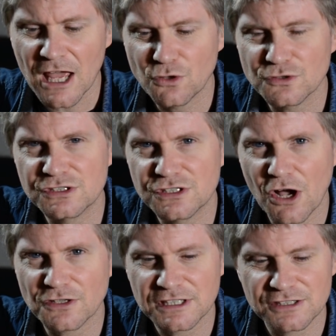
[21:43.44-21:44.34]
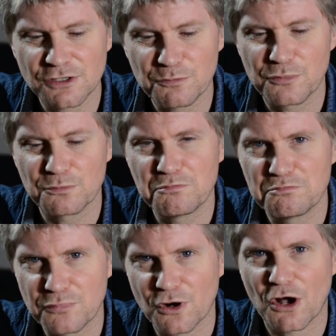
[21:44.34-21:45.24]
and you're starting to
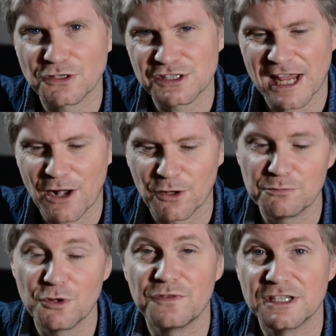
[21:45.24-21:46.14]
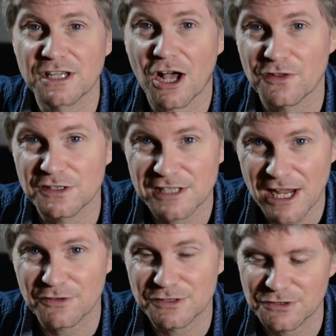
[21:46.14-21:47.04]
branch out and move into other
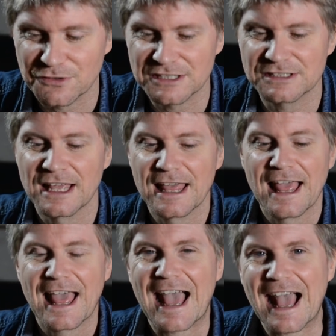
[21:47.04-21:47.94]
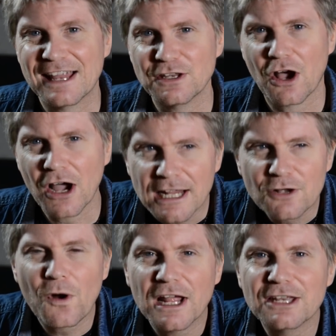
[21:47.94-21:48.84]
territories. And I
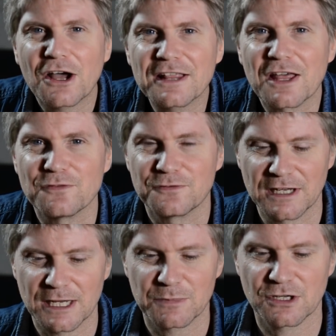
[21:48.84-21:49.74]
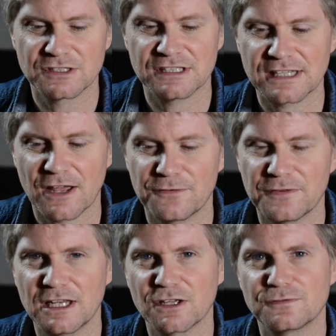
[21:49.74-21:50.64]
quite like that feeling, because it's that
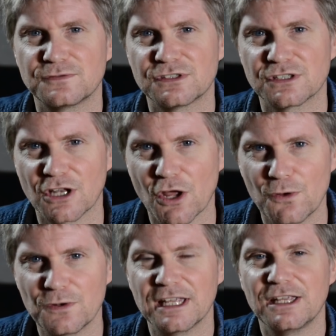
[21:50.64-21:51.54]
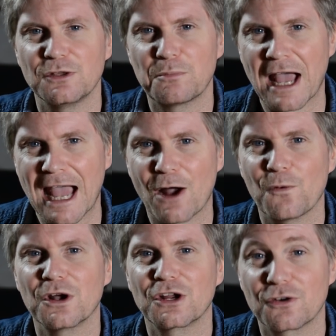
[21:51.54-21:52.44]
feeling of slowly
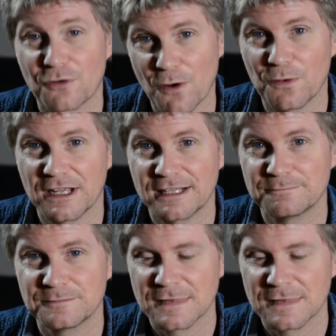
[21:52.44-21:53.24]
power growing.